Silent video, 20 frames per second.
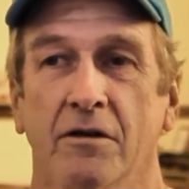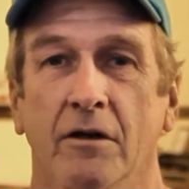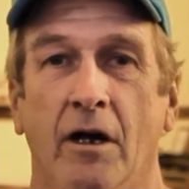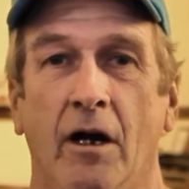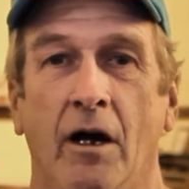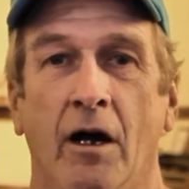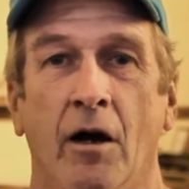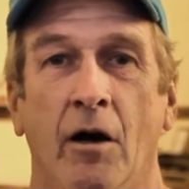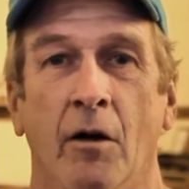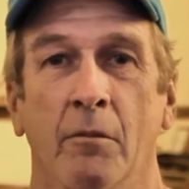
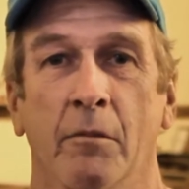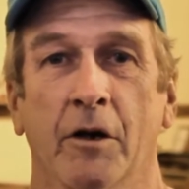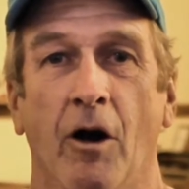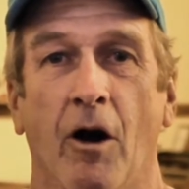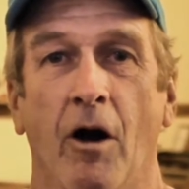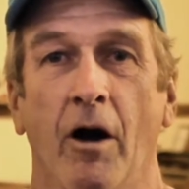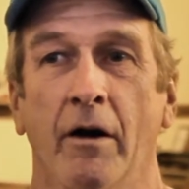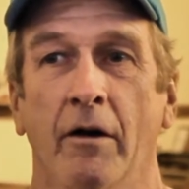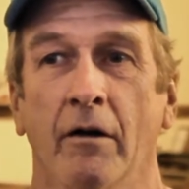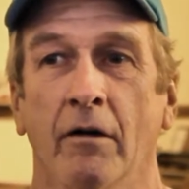
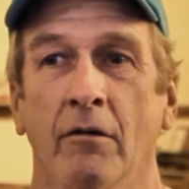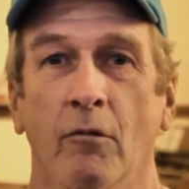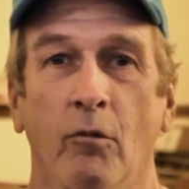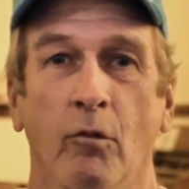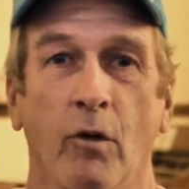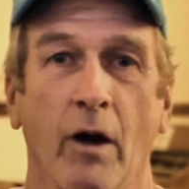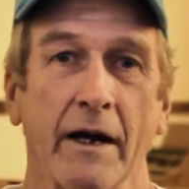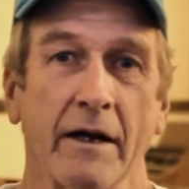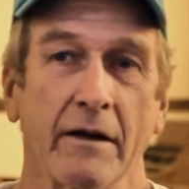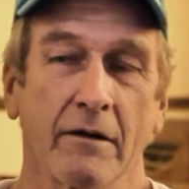garden
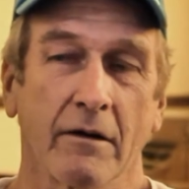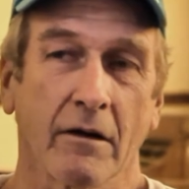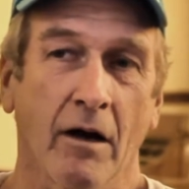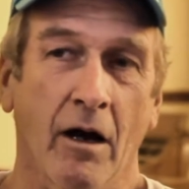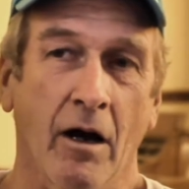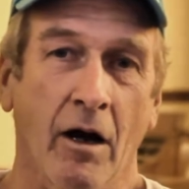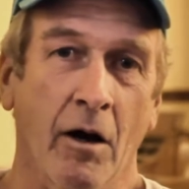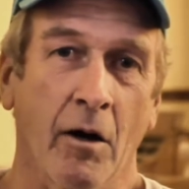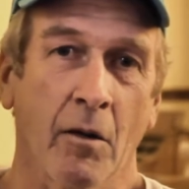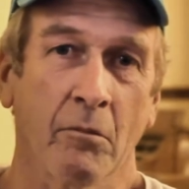right
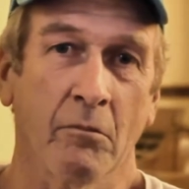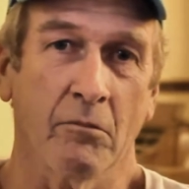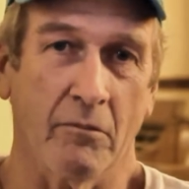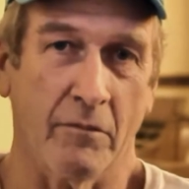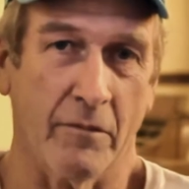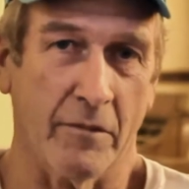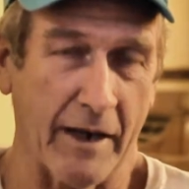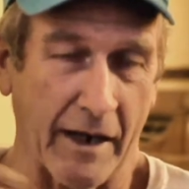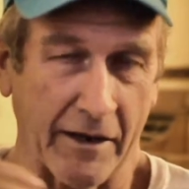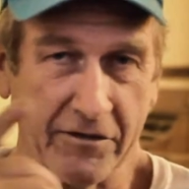
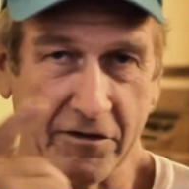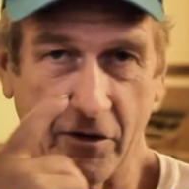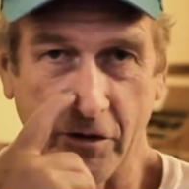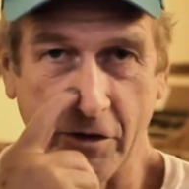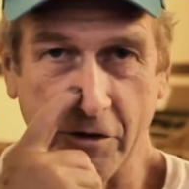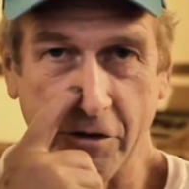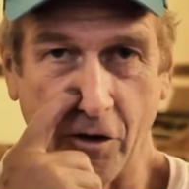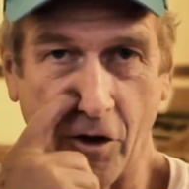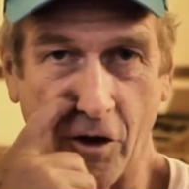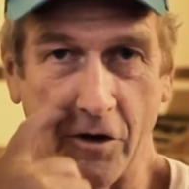next to
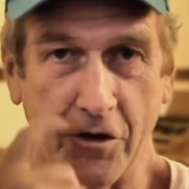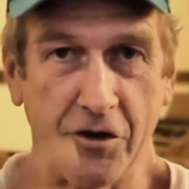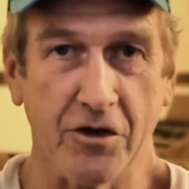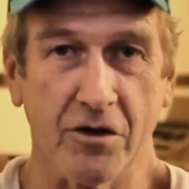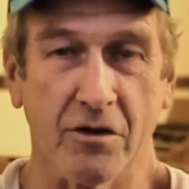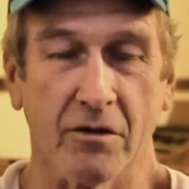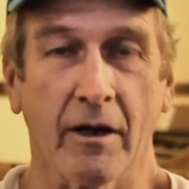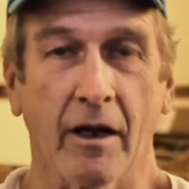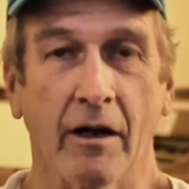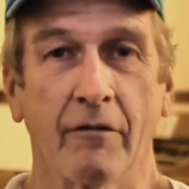the church
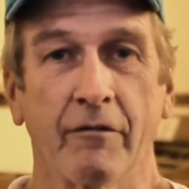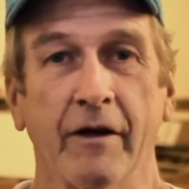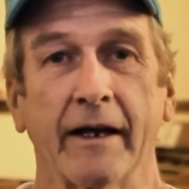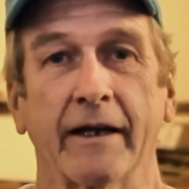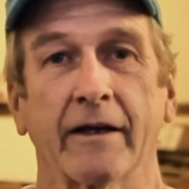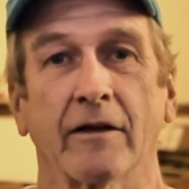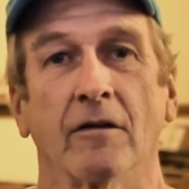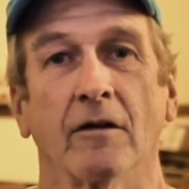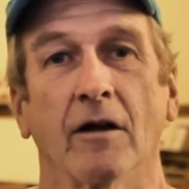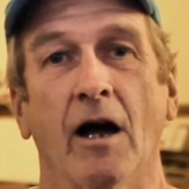in a
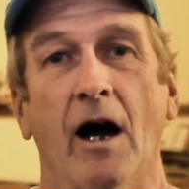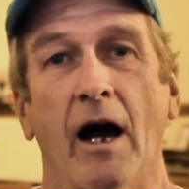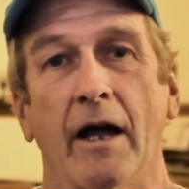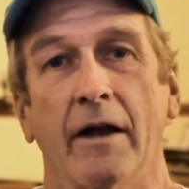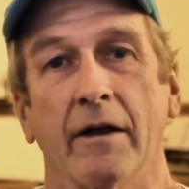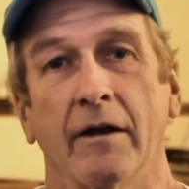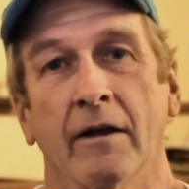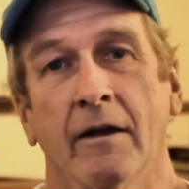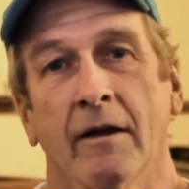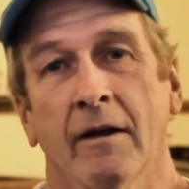vacant
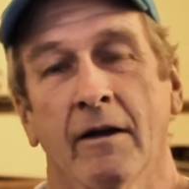lot